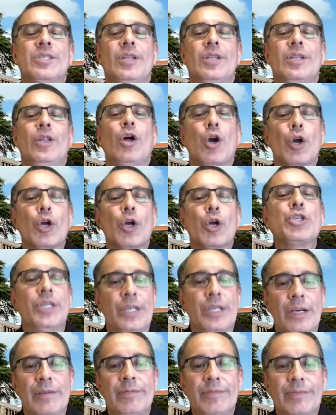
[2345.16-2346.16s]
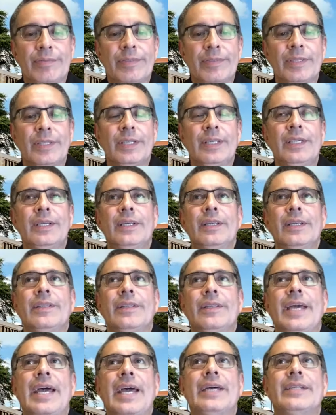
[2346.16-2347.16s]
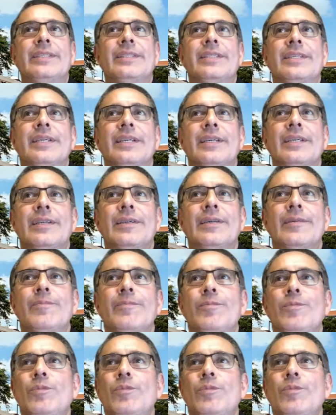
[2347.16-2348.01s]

large enough that uh,